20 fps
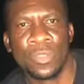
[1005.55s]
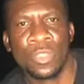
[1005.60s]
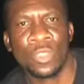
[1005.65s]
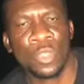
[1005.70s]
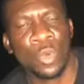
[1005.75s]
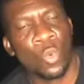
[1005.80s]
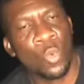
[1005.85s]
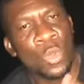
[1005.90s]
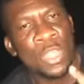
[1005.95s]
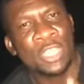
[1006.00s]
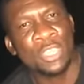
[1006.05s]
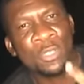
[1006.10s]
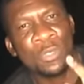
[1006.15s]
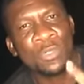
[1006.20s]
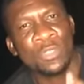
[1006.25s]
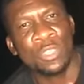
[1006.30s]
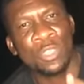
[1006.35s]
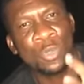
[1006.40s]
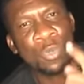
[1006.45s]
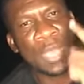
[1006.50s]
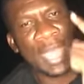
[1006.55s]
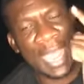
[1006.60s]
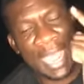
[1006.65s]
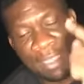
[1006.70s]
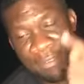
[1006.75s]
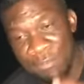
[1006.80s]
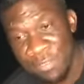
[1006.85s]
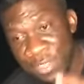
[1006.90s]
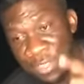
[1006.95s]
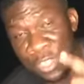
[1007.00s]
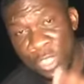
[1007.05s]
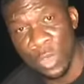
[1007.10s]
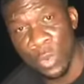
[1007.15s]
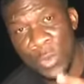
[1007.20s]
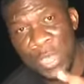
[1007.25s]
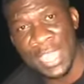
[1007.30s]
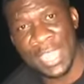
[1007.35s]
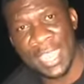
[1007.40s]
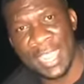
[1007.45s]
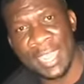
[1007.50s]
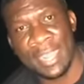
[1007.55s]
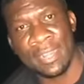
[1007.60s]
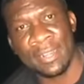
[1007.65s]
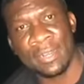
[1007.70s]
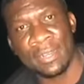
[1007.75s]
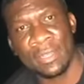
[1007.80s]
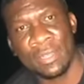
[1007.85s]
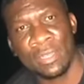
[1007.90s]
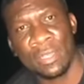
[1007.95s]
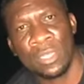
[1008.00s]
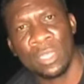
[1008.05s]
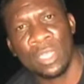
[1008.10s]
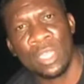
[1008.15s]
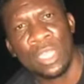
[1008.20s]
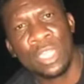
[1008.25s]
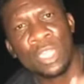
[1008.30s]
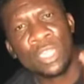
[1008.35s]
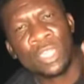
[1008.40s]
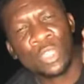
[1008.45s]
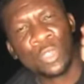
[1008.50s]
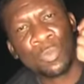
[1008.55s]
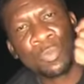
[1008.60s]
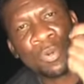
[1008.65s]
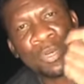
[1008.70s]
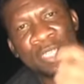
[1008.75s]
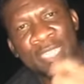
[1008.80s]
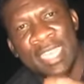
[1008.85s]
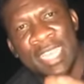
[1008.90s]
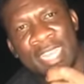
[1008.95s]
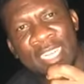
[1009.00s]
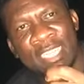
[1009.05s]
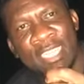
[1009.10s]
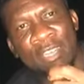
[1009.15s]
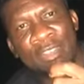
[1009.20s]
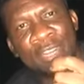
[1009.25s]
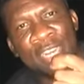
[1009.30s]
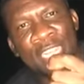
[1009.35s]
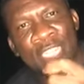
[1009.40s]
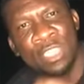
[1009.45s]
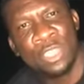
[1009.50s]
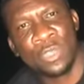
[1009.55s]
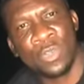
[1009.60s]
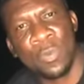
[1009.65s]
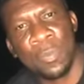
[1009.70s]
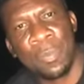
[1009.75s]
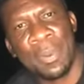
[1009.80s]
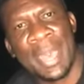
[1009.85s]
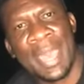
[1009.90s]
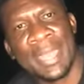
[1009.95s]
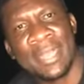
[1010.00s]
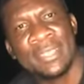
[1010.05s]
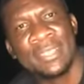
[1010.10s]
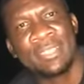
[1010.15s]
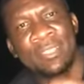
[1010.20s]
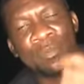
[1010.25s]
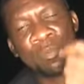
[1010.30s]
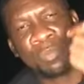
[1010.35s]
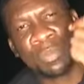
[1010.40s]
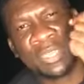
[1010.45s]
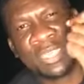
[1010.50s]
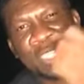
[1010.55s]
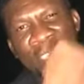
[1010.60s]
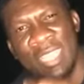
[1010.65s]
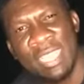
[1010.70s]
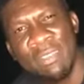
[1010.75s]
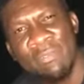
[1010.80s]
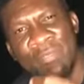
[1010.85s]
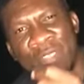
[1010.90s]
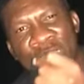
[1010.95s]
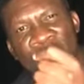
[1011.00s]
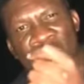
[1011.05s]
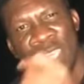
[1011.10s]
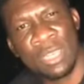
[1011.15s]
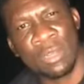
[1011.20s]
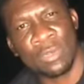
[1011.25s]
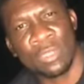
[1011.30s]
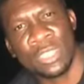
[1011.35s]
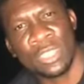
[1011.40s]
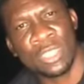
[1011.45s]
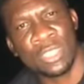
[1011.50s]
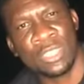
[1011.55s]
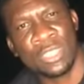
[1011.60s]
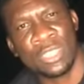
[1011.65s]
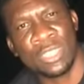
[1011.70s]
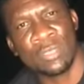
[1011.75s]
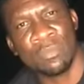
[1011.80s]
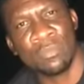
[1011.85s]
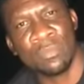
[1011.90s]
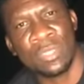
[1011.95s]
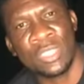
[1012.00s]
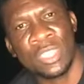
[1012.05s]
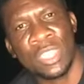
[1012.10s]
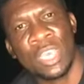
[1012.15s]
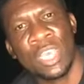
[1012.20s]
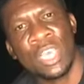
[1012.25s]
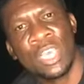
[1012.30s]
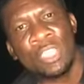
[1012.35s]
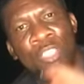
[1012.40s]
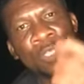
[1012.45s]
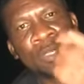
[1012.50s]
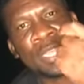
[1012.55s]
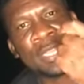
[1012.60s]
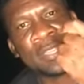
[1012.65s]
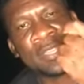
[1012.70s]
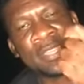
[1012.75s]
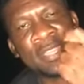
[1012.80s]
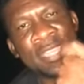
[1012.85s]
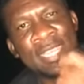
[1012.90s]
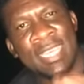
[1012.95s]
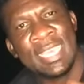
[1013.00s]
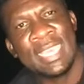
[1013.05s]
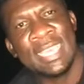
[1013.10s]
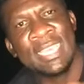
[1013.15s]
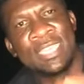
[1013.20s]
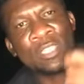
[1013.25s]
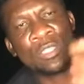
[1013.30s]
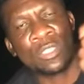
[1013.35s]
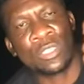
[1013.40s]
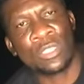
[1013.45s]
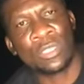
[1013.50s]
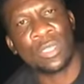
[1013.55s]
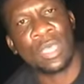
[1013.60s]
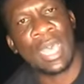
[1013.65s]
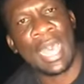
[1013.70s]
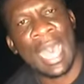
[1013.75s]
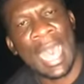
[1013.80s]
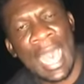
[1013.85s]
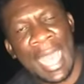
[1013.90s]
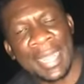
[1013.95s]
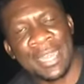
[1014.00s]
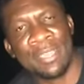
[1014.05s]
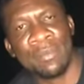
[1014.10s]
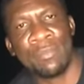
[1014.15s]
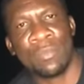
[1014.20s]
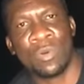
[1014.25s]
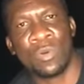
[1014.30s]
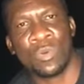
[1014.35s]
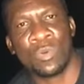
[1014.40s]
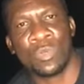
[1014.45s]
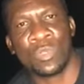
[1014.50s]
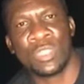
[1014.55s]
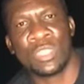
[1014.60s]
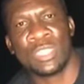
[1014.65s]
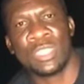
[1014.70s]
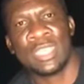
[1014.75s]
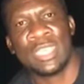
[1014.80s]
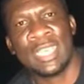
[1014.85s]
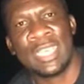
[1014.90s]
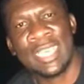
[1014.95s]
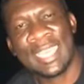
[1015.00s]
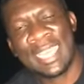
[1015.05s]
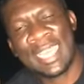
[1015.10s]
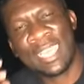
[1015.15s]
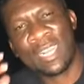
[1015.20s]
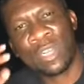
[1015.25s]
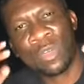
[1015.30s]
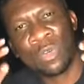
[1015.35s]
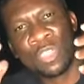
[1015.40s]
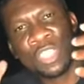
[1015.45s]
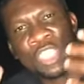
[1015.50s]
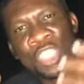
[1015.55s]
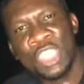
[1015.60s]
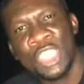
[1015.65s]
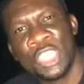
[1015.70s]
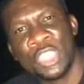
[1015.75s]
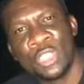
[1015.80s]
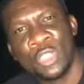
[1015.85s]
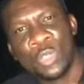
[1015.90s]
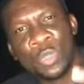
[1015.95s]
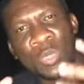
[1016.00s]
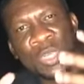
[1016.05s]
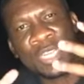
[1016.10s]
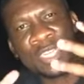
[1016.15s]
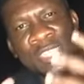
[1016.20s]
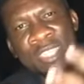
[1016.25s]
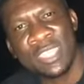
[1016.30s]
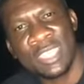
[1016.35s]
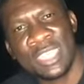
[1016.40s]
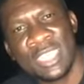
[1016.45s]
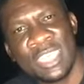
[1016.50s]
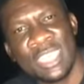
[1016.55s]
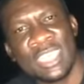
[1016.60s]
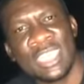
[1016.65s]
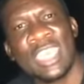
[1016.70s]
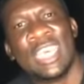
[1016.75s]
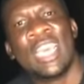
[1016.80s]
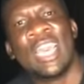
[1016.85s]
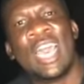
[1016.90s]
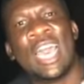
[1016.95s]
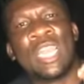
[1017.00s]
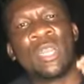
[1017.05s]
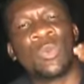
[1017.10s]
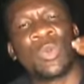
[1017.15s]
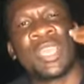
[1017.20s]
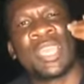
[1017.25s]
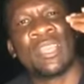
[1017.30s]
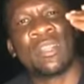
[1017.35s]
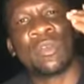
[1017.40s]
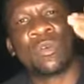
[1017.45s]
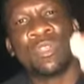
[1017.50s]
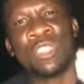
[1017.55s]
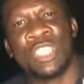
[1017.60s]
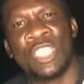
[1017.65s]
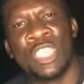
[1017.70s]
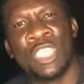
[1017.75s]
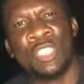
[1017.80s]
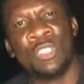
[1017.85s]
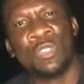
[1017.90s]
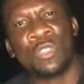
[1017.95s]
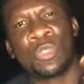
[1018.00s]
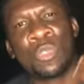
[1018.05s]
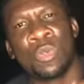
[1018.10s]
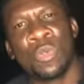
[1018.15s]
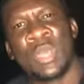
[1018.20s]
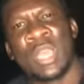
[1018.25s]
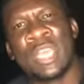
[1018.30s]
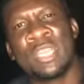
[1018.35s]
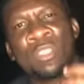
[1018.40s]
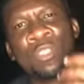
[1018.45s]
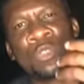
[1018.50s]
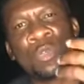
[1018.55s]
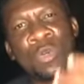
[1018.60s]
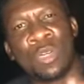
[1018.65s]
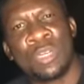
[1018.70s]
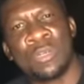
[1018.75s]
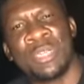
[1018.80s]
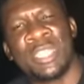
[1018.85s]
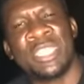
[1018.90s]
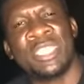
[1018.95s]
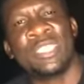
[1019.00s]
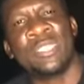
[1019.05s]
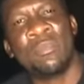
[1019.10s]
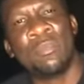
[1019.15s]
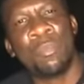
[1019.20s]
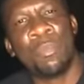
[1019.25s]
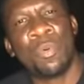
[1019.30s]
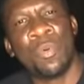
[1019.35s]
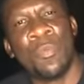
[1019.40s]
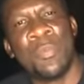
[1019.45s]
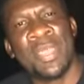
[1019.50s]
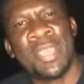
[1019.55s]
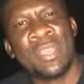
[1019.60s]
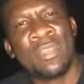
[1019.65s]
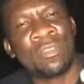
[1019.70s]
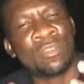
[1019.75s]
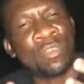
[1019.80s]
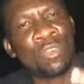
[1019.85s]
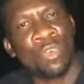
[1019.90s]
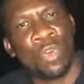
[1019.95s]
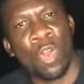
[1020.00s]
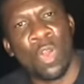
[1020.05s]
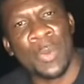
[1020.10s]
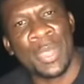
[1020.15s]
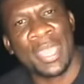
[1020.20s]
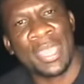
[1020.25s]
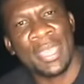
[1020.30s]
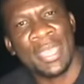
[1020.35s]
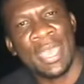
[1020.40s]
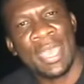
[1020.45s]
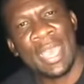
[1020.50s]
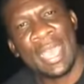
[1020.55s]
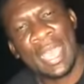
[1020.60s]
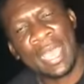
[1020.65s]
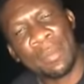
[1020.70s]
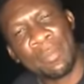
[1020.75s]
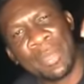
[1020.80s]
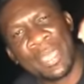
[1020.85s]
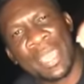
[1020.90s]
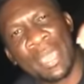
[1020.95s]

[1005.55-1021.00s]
So we should do everything we can to protect our national parks, preserve these ecosystems so that these animals can continue to exist and we can continue to look at tourism booming and growing and